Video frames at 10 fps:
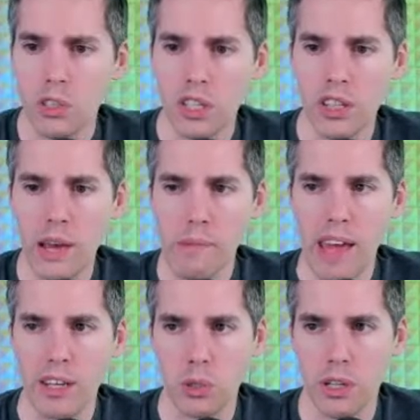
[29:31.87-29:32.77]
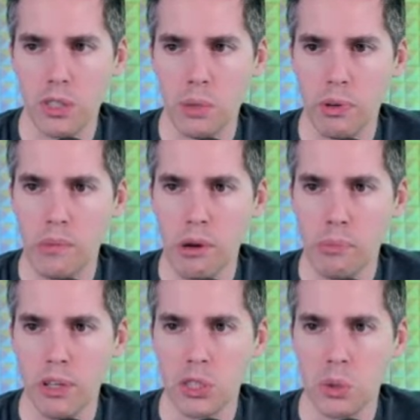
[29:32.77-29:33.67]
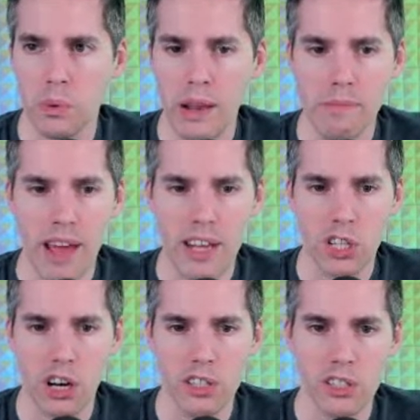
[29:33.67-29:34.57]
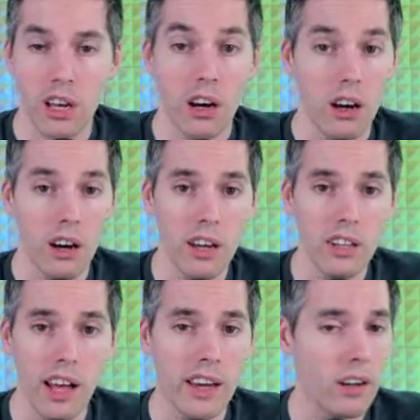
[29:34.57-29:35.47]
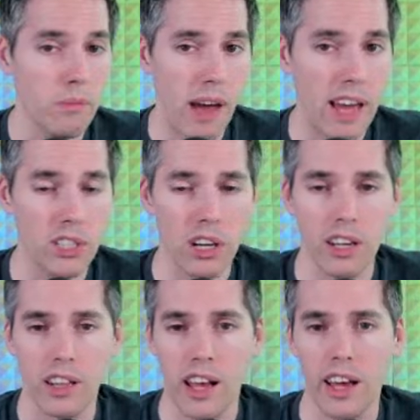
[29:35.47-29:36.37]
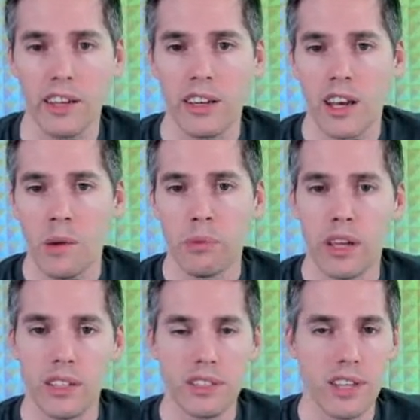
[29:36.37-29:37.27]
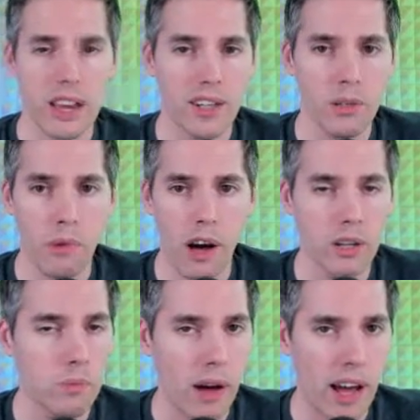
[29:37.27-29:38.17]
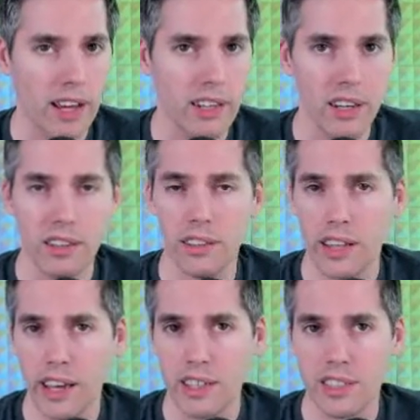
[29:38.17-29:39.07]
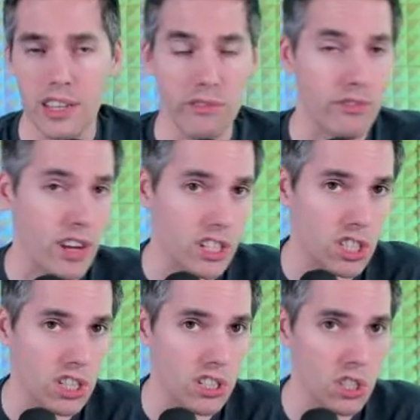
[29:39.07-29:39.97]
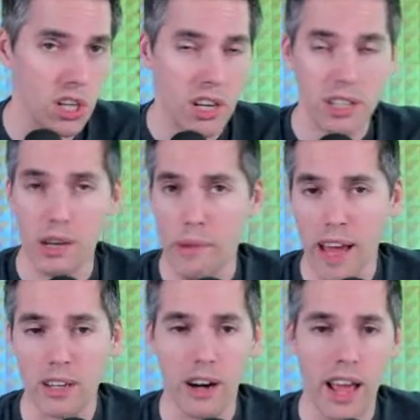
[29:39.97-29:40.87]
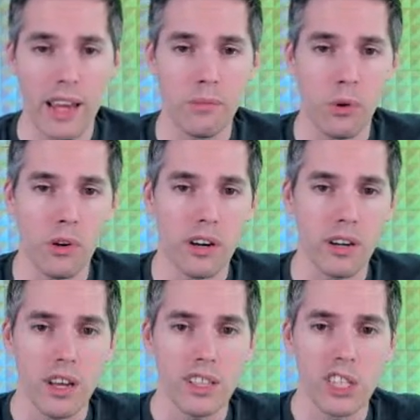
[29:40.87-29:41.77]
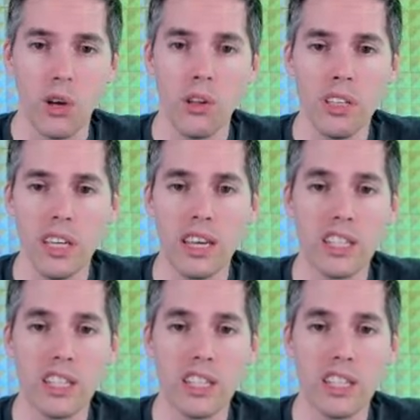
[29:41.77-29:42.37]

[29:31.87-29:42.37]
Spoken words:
going to thank Mana Traders, the premier place to rent Magic cards online on Magic Online. Play Standard, Modern, Pioneer, Legacy, Vintage, Commander, and more. It's the only